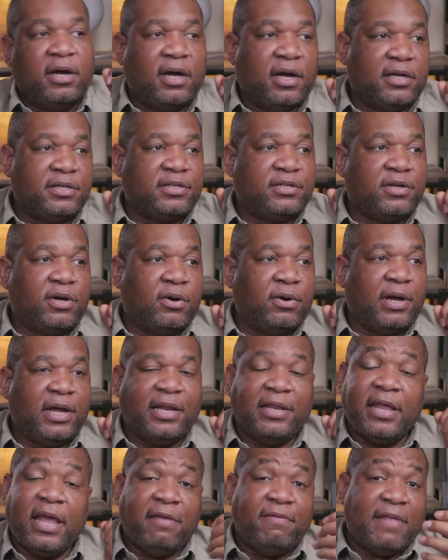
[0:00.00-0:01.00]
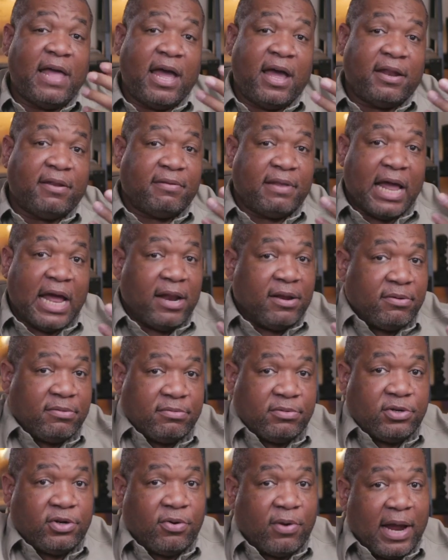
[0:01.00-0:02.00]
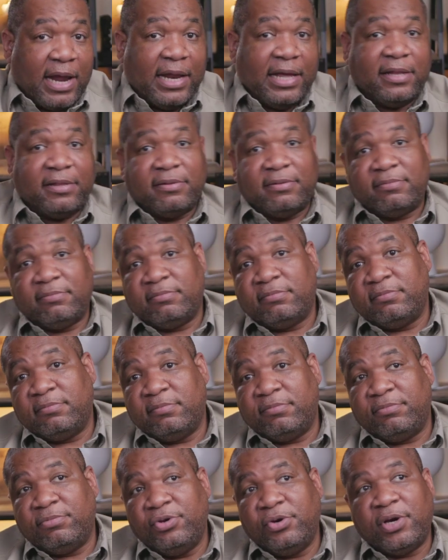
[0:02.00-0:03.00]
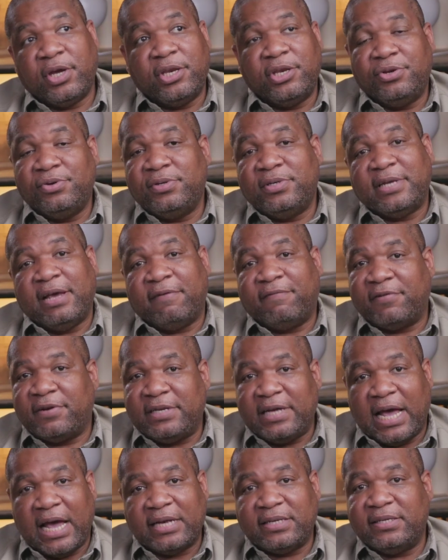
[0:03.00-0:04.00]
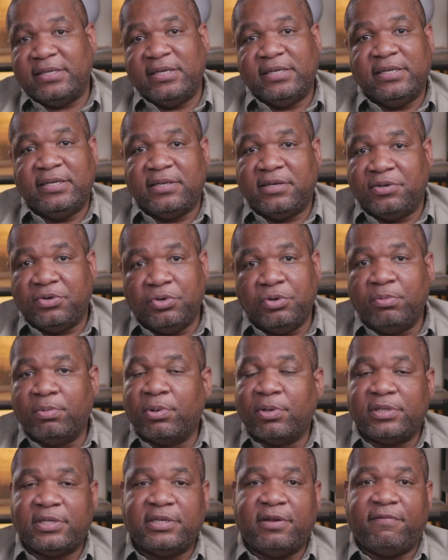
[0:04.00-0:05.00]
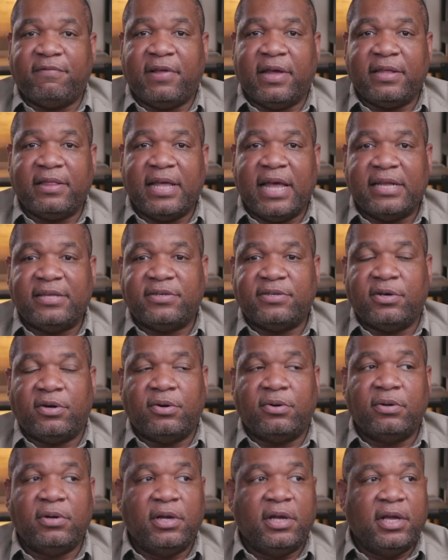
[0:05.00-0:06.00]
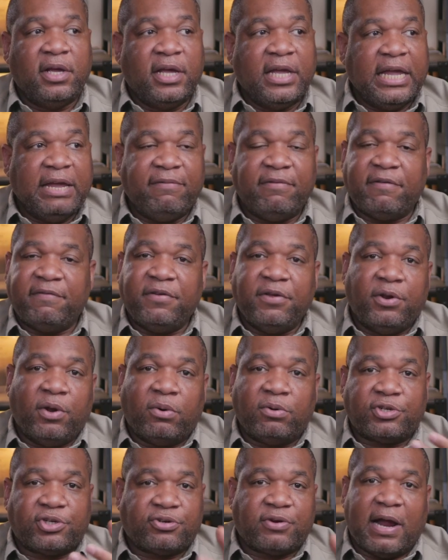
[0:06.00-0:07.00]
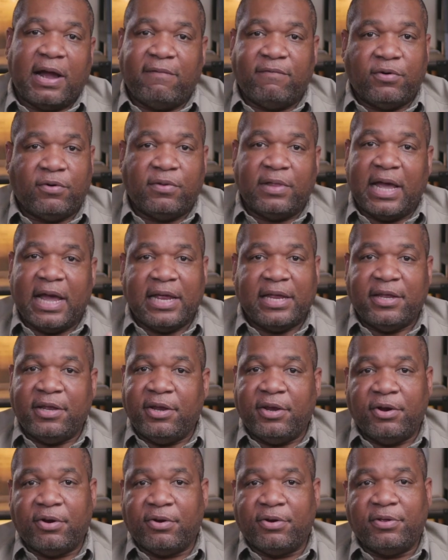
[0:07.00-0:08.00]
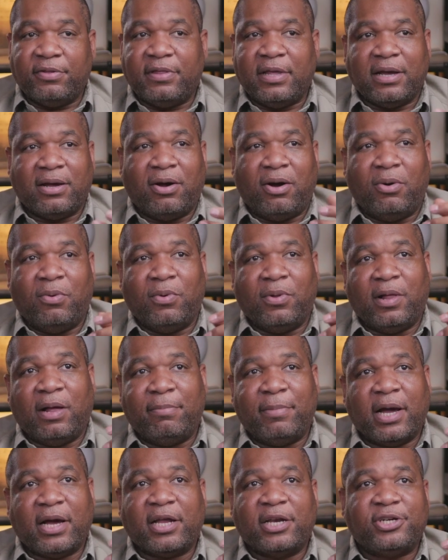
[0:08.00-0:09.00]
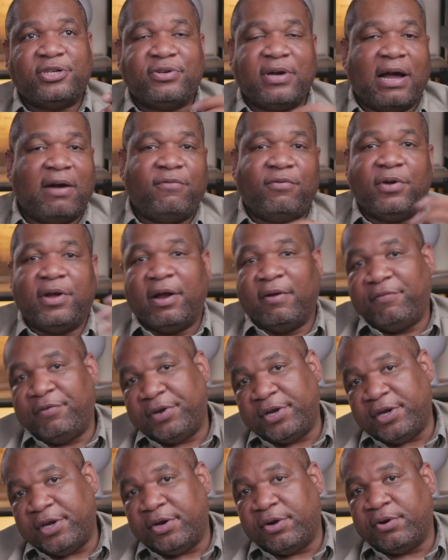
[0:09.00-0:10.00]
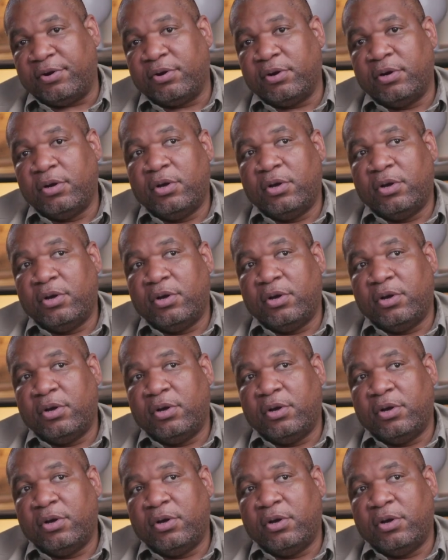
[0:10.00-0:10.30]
So that credit, you can use that for taxis and Uber and stuff like that. So even if you don't travel that year and you think, oh, well, I'm not going to travel every year,